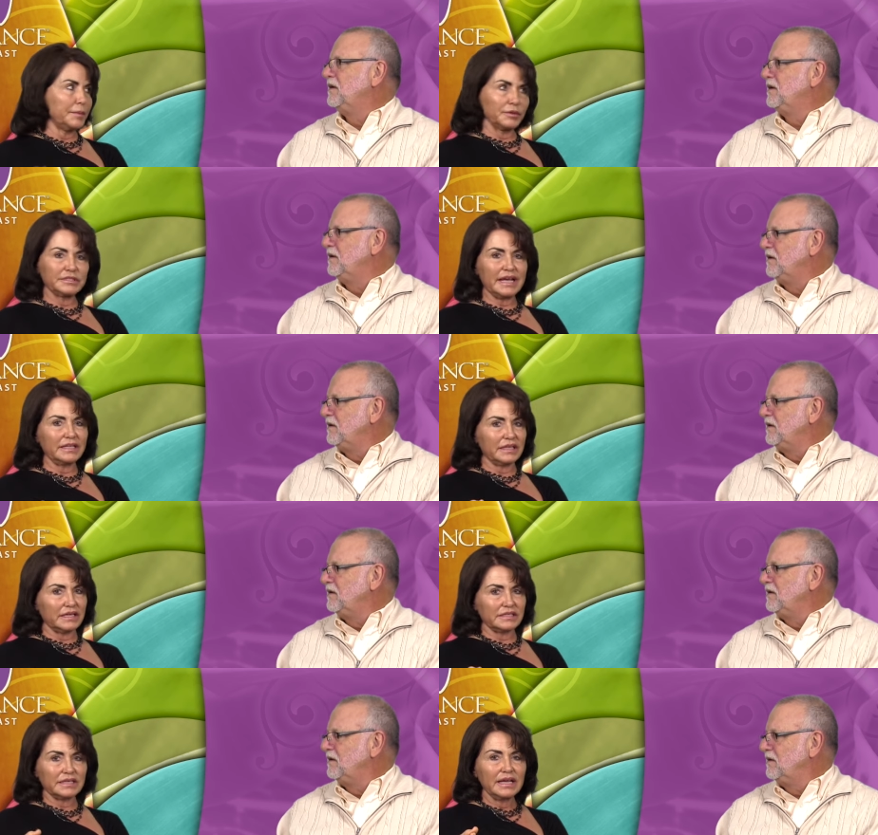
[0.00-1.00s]
Speaker 1: people take
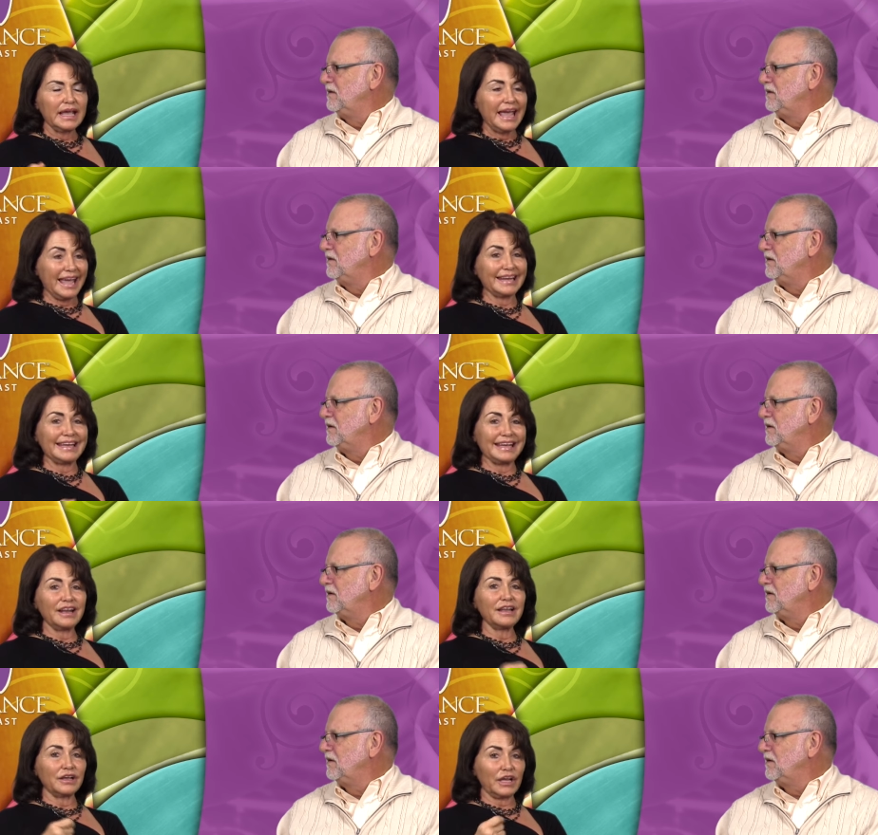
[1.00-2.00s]
this, and
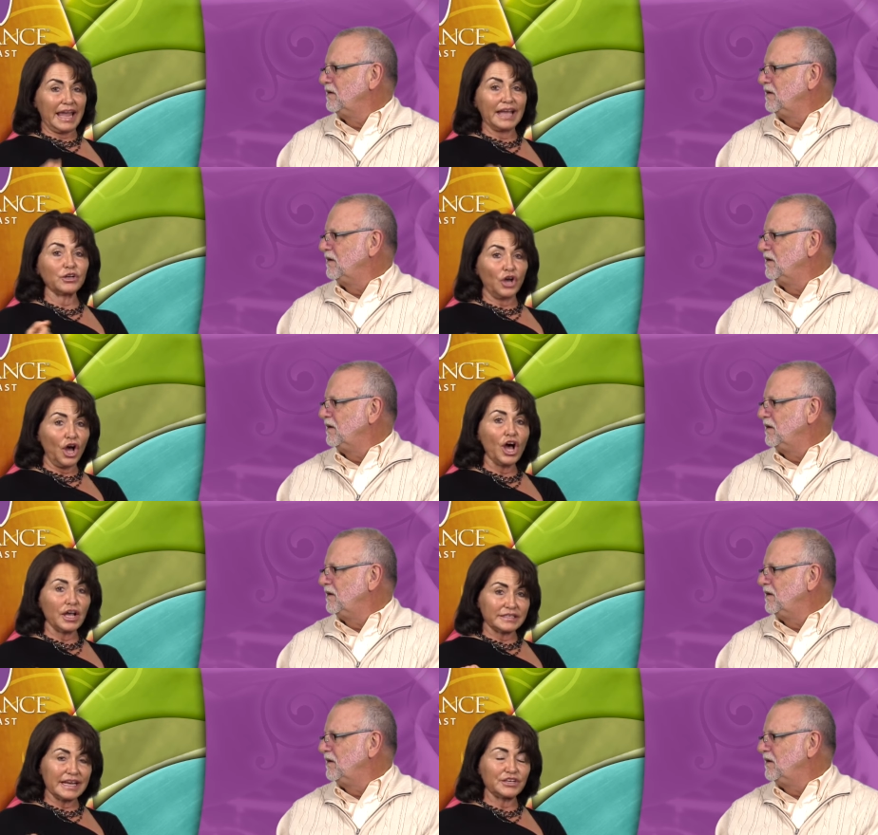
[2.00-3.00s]
it can
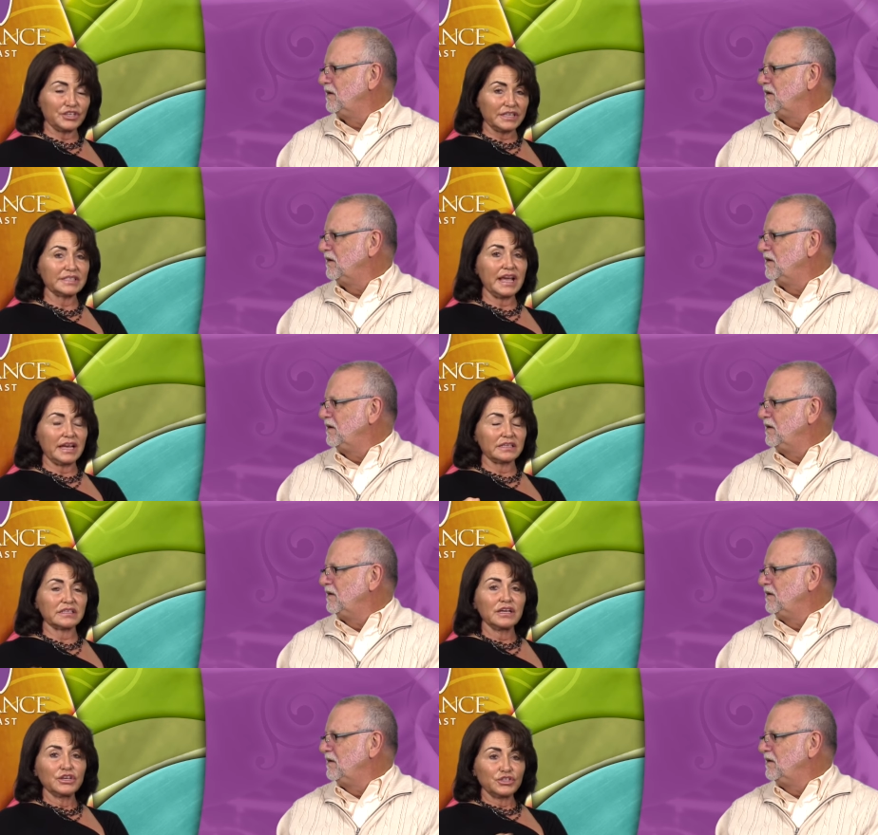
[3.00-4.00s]
cause
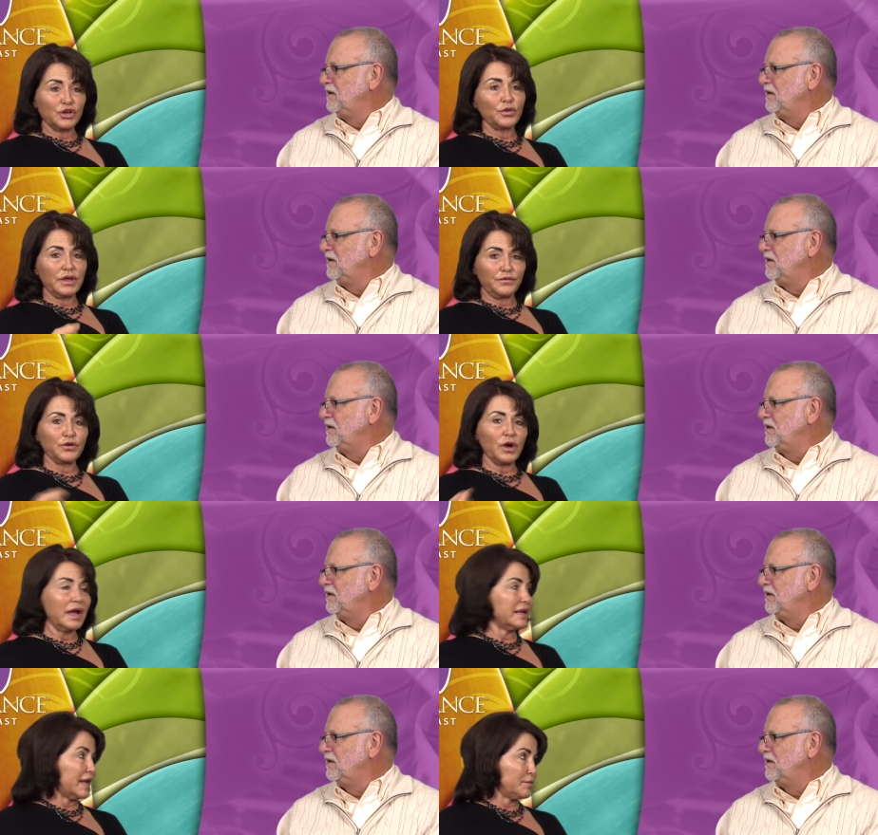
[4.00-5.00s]
HSAs. So if you're
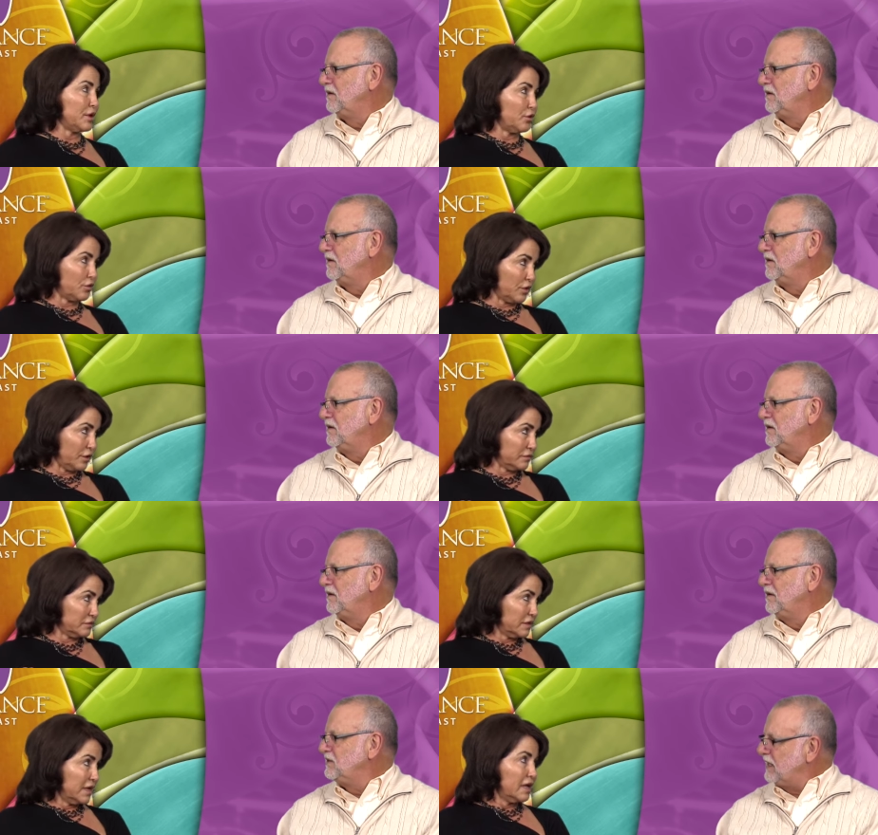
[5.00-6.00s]
on
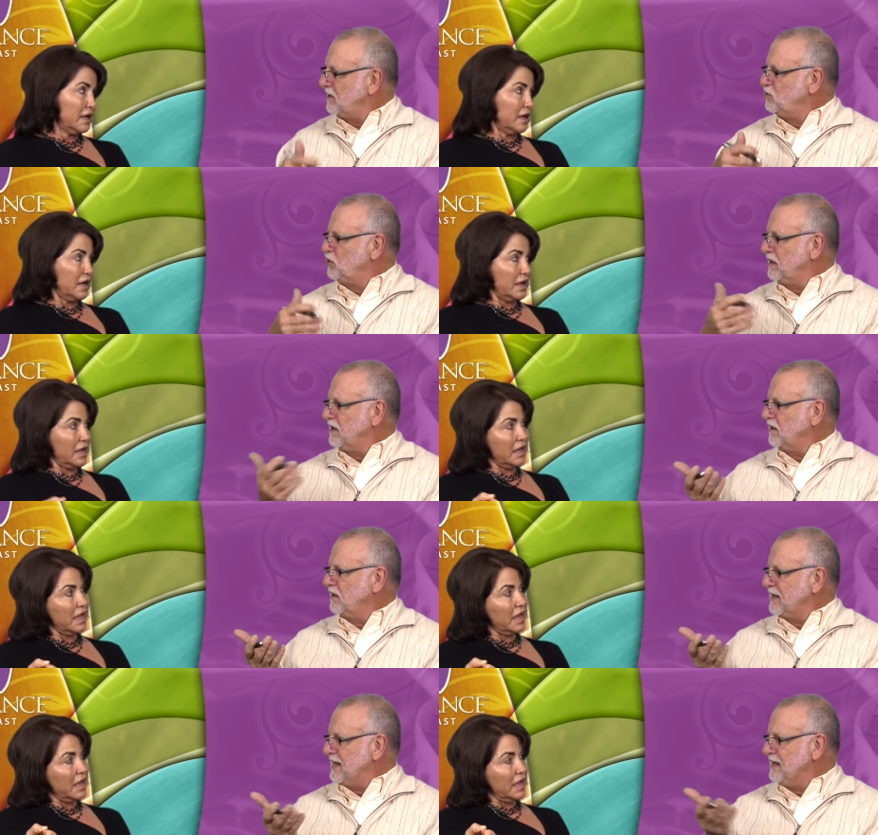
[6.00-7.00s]
amiodarone,
Speaker 2: is that a
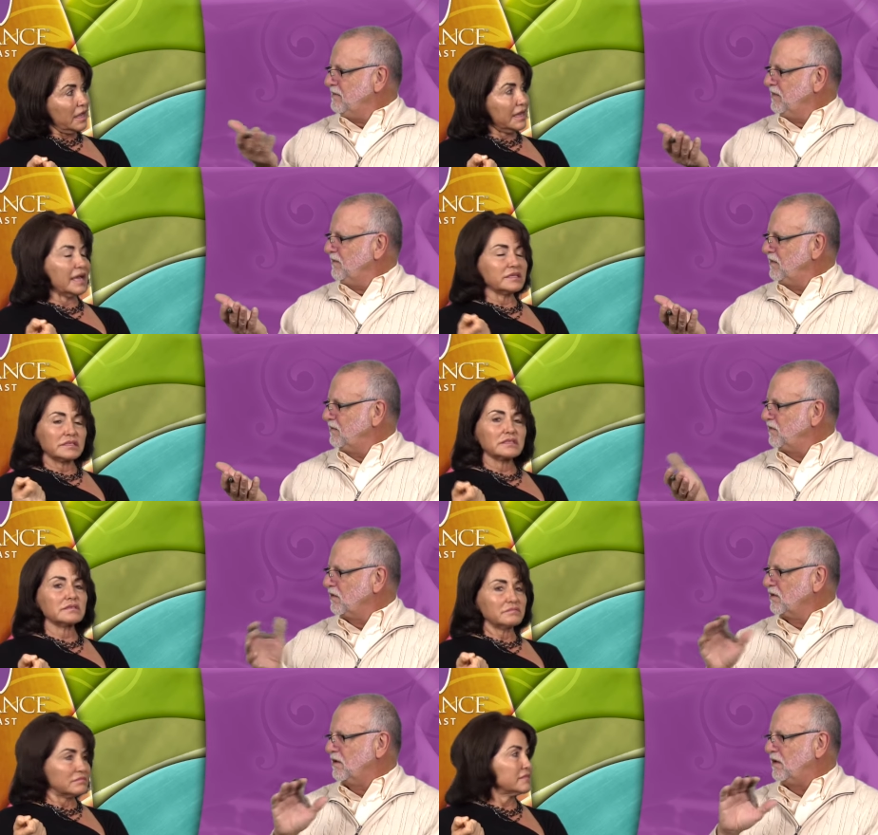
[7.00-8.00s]
generic name? Yes,
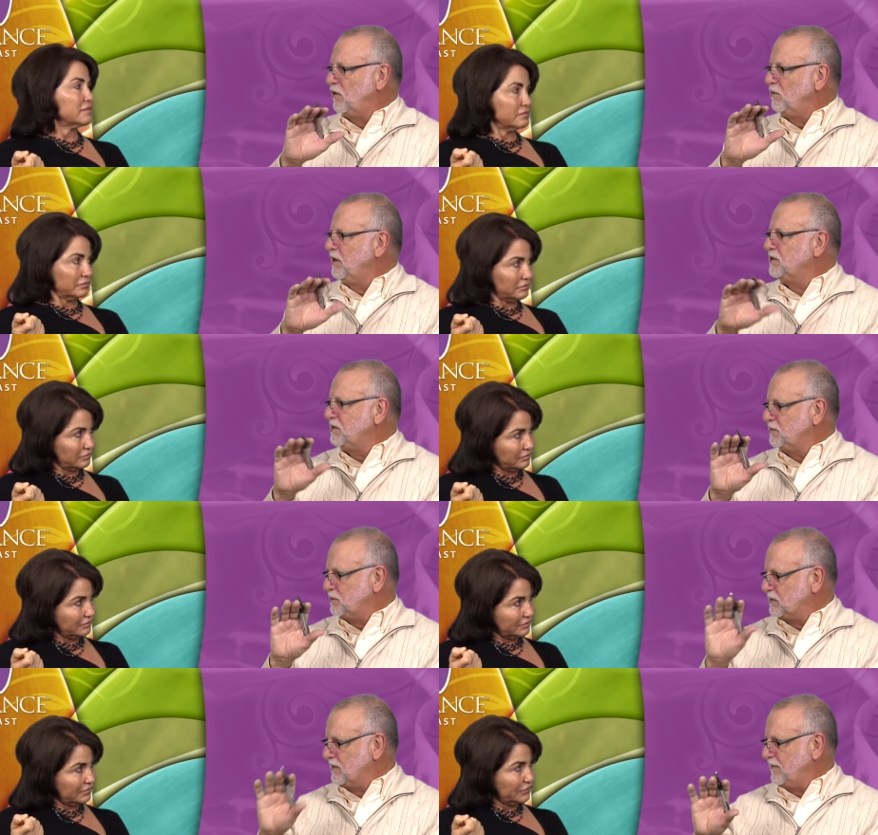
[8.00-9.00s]
for a whole bunch of
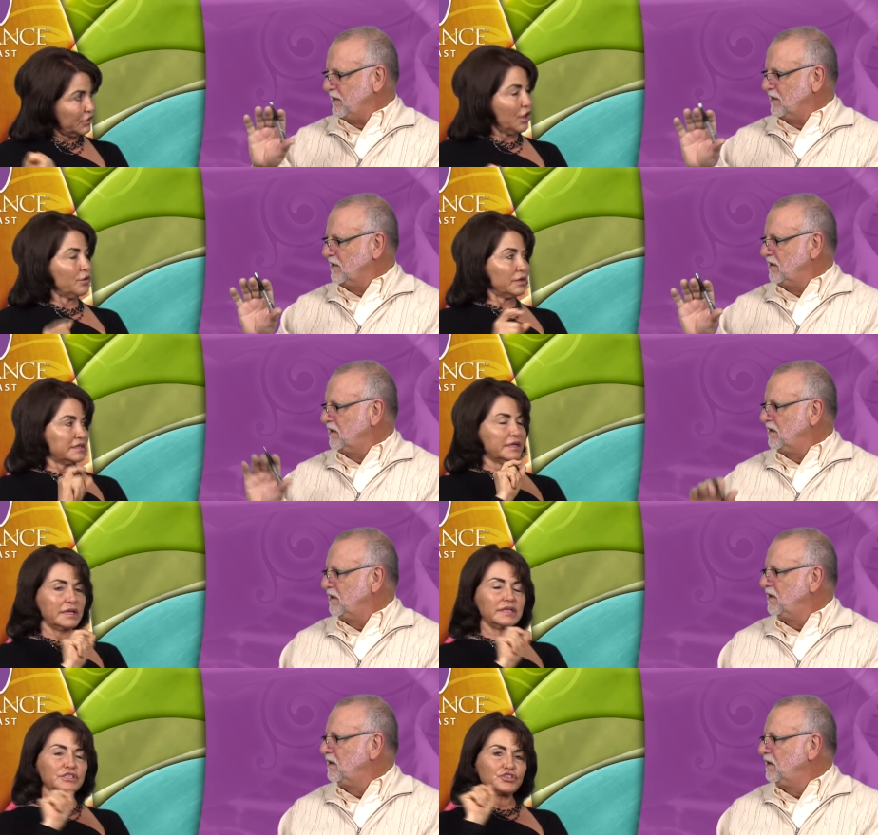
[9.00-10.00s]
specific. No,
Speaker 1: it's
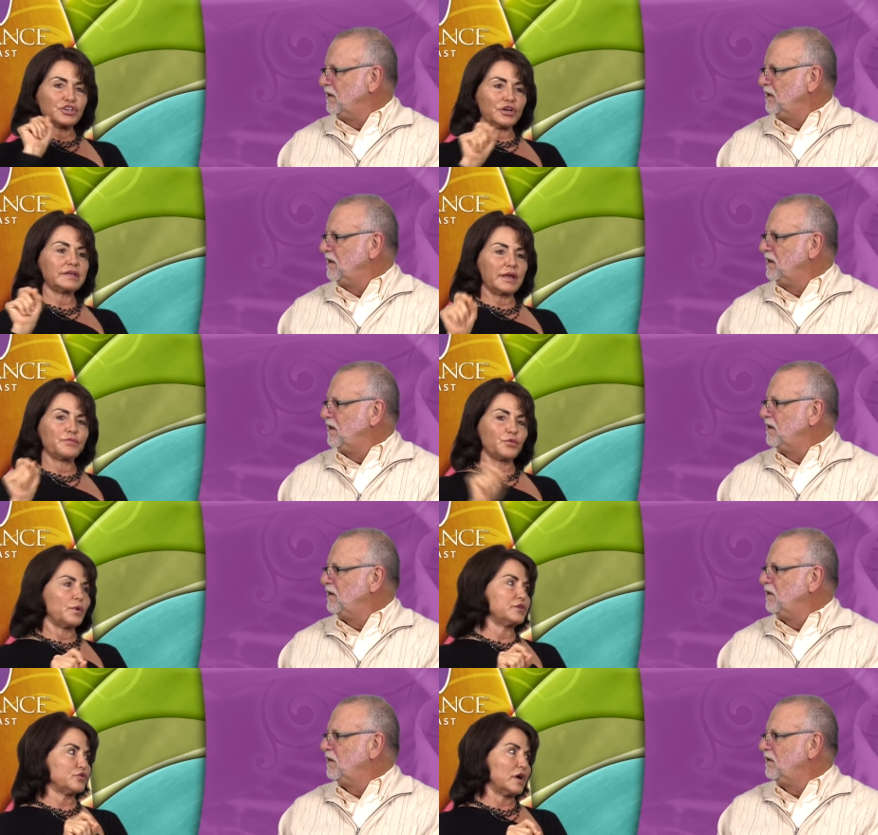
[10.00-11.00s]
a it's a generic name for
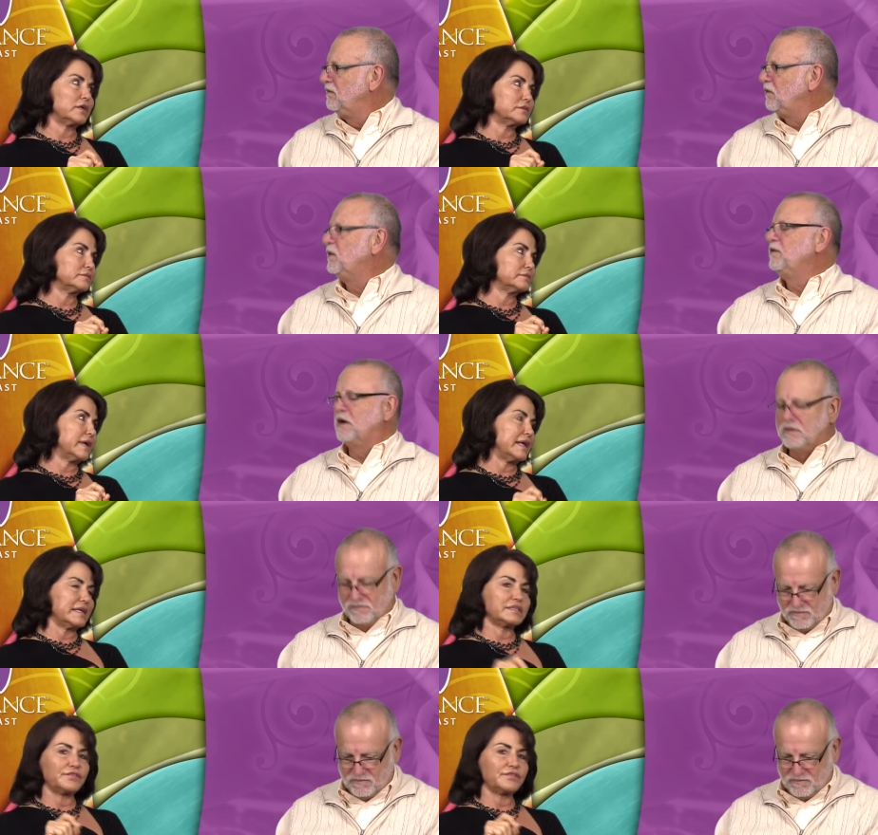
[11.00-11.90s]
one drug. For one drug, and